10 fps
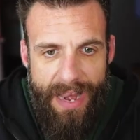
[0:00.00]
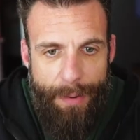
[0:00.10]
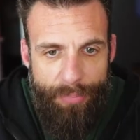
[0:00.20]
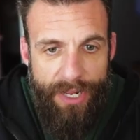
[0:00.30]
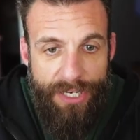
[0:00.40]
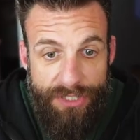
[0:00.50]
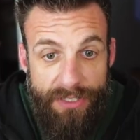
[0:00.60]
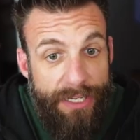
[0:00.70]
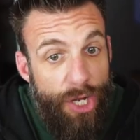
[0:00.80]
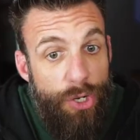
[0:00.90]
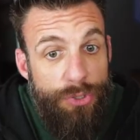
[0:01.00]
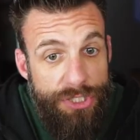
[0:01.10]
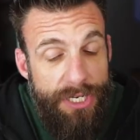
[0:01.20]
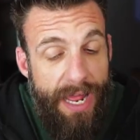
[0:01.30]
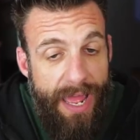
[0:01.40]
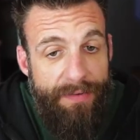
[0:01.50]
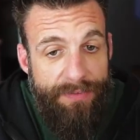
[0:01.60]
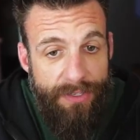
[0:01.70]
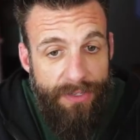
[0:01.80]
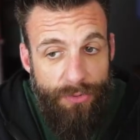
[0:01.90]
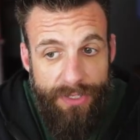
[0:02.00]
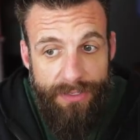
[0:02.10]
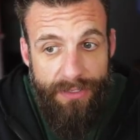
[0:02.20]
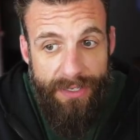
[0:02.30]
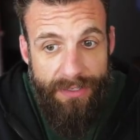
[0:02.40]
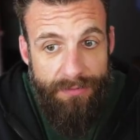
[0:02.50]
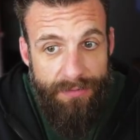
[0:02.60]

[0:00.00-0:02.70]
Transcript: apprehension, like, oh shit, I have to go like